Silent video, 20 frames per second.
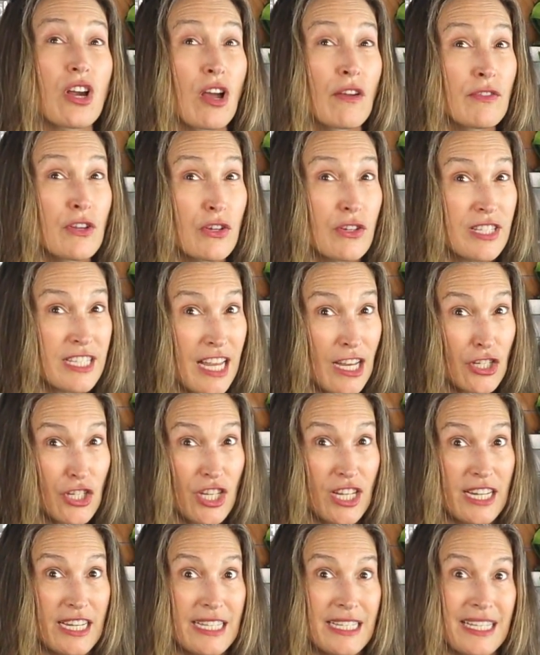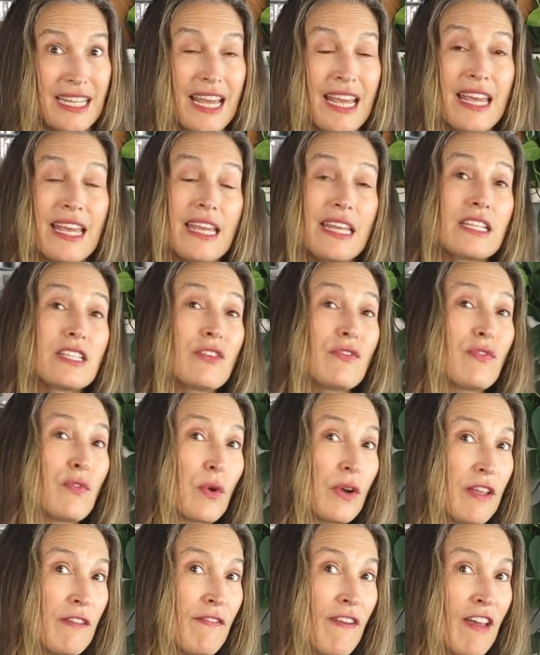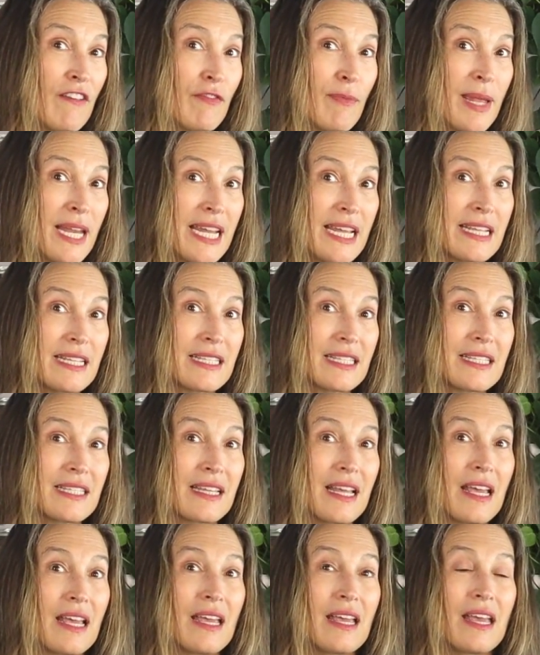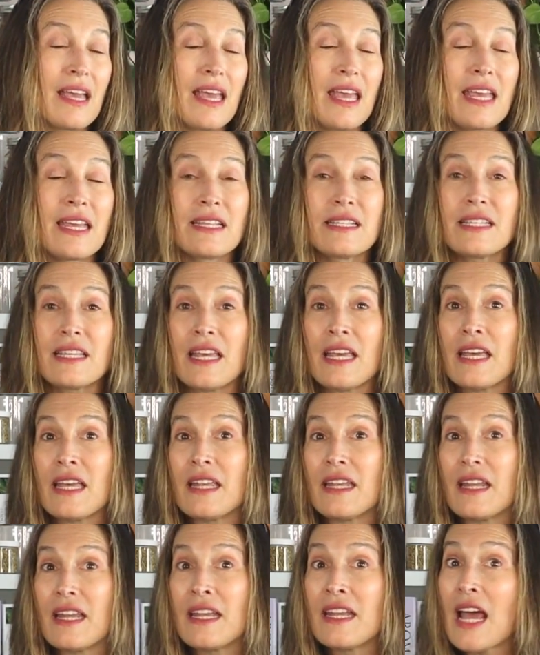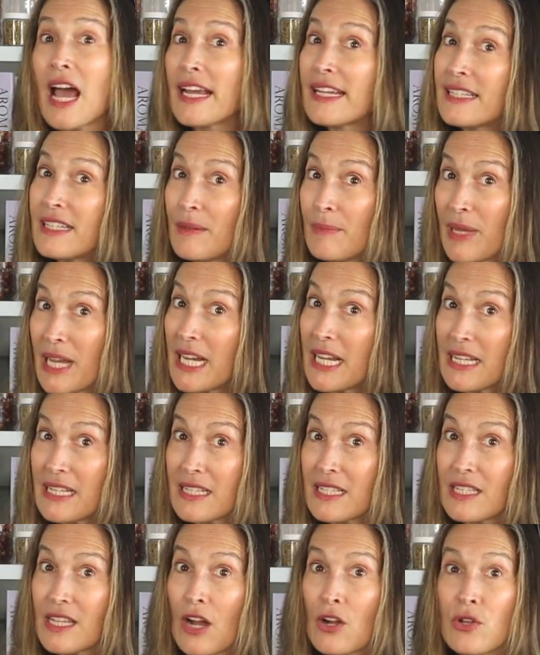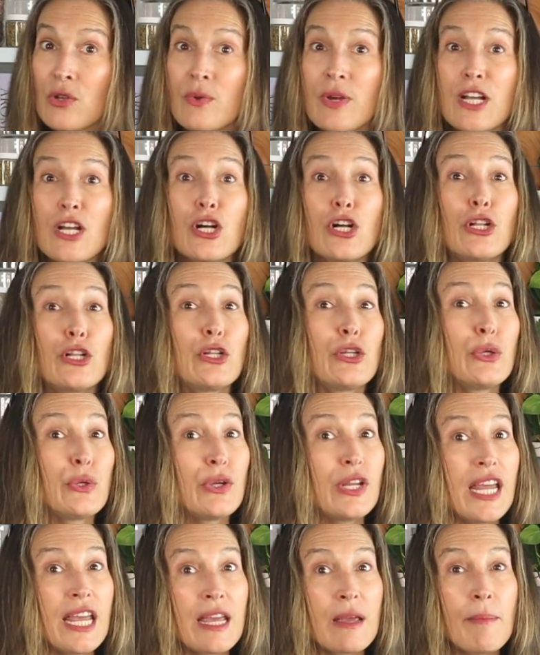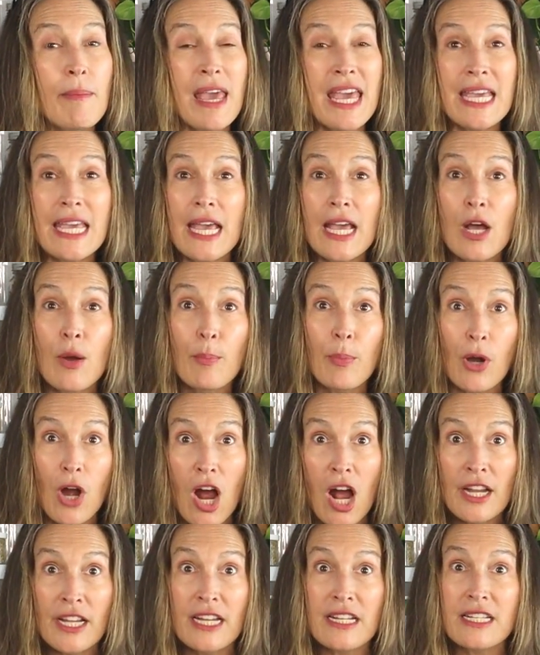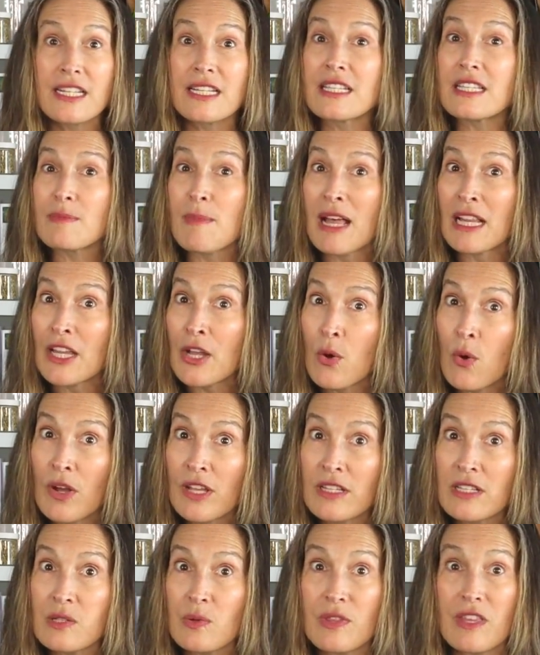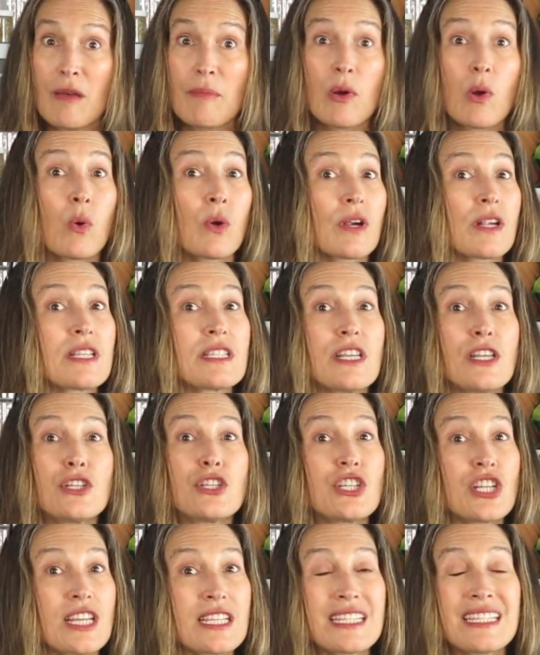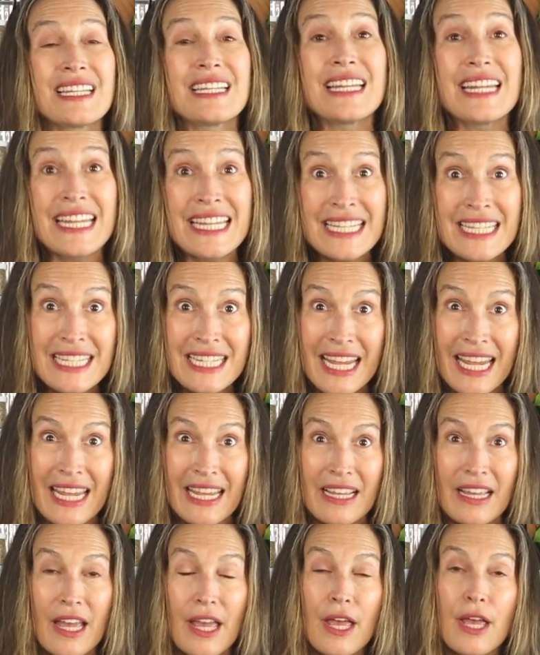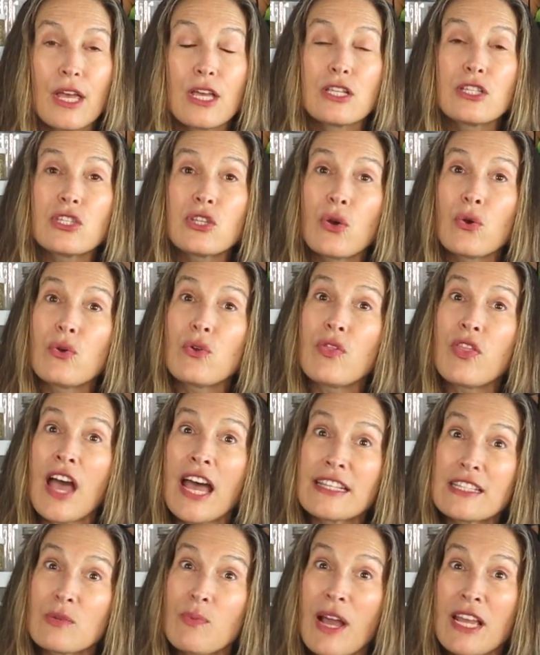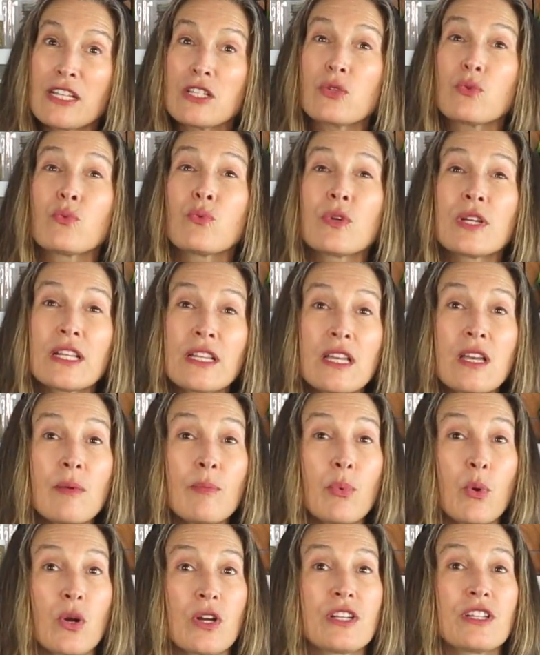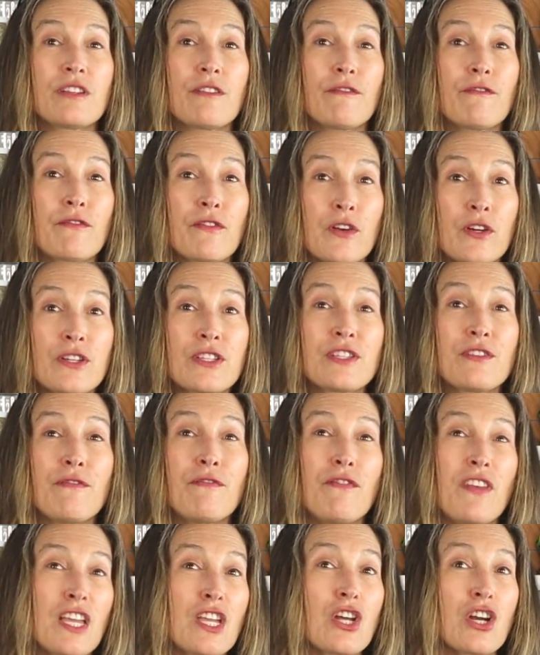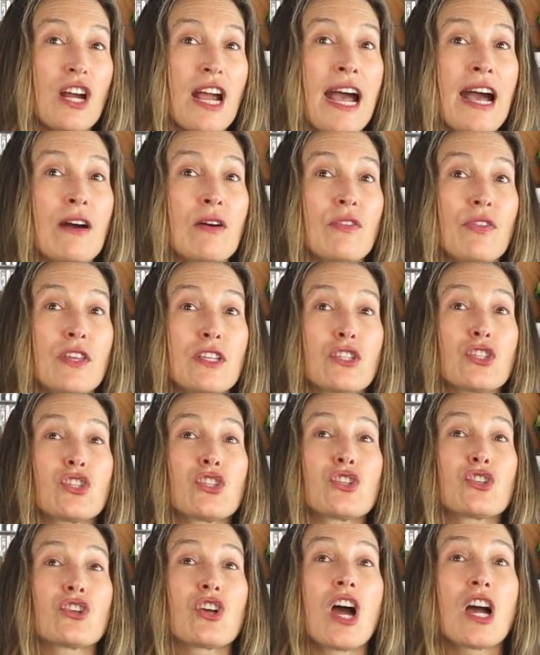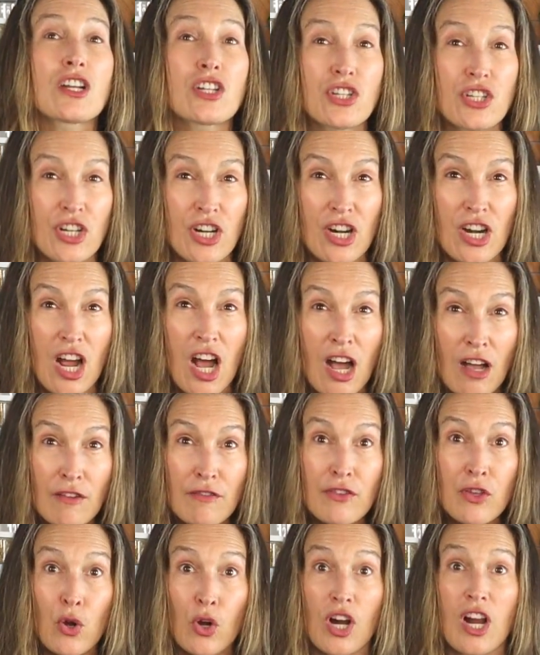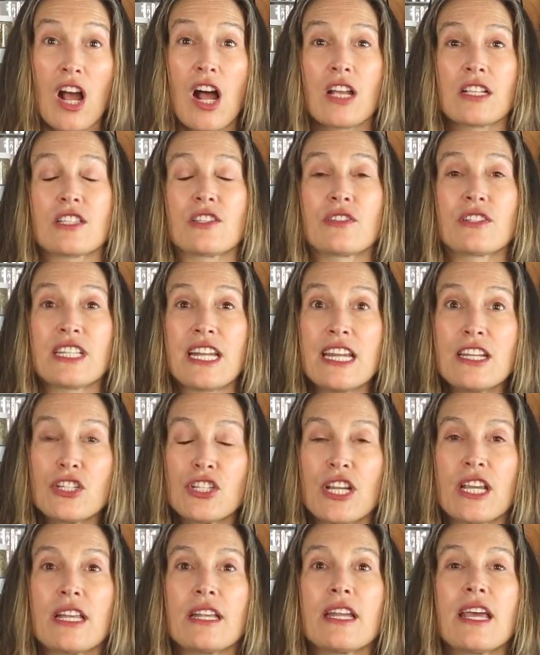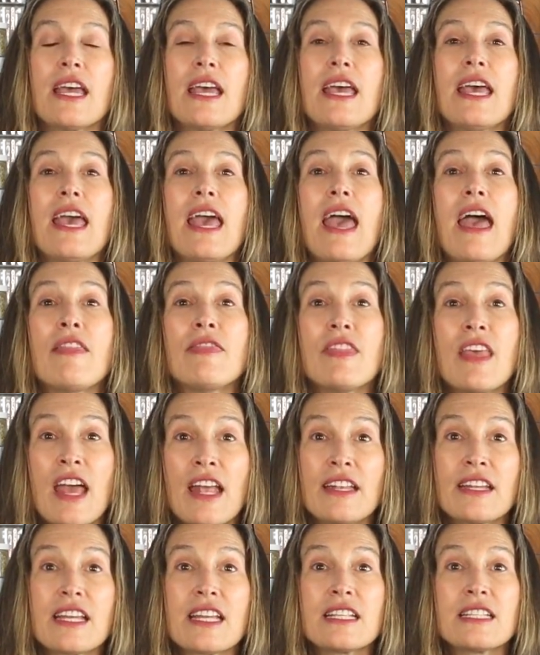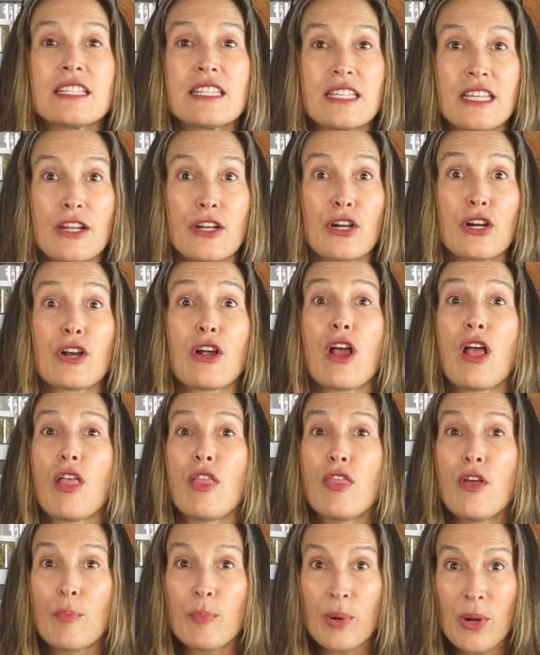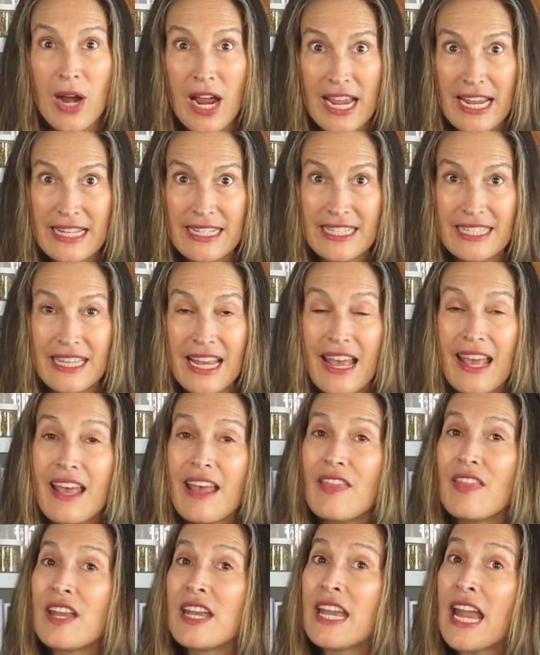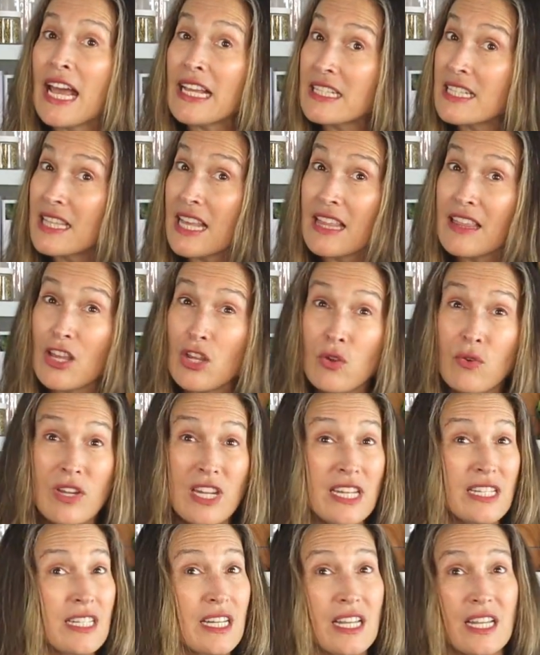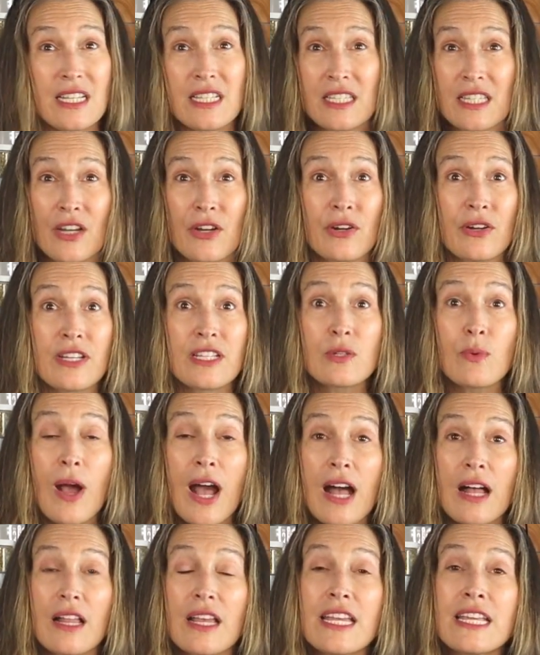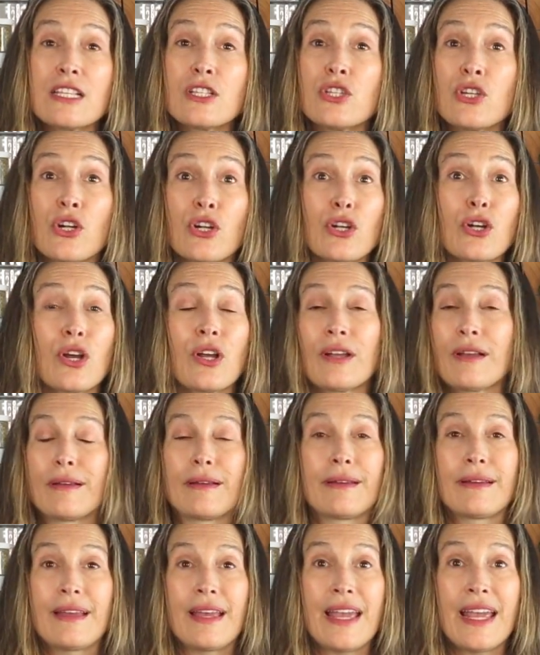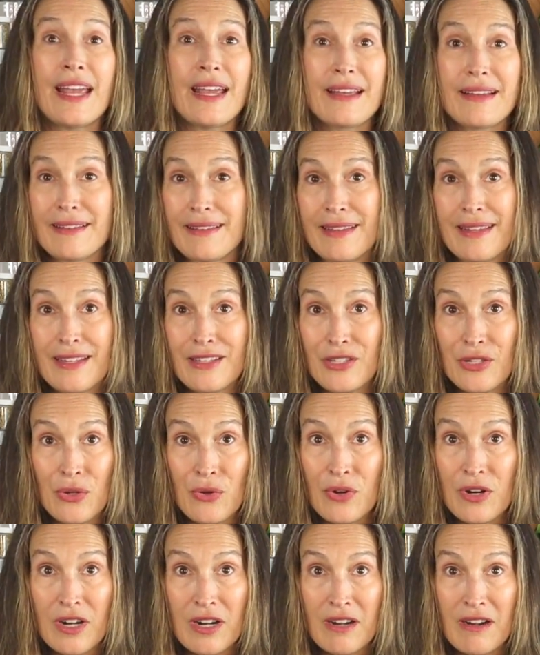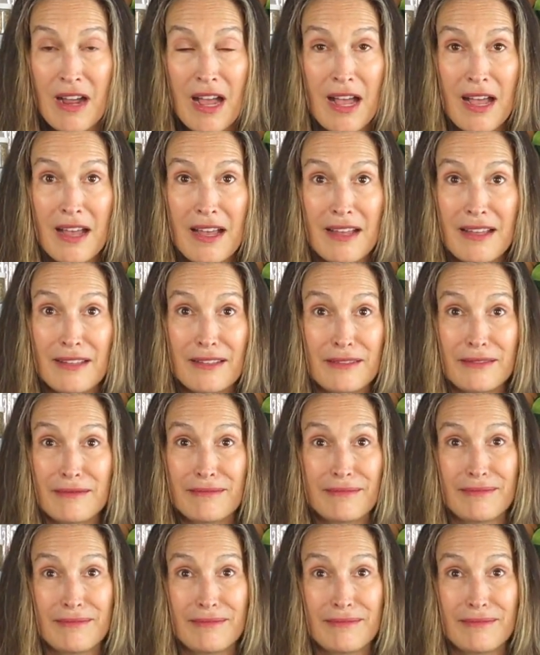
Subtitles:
of your session is. Is it 45 minutes? Is it 90 minutes? Are you including making a product and smelling oils with them? Or is it just an intake? So that's why it's really important to first figure out the structure of your consultation and then consider the price. The next thing that you need to consider as well is your neighborhood,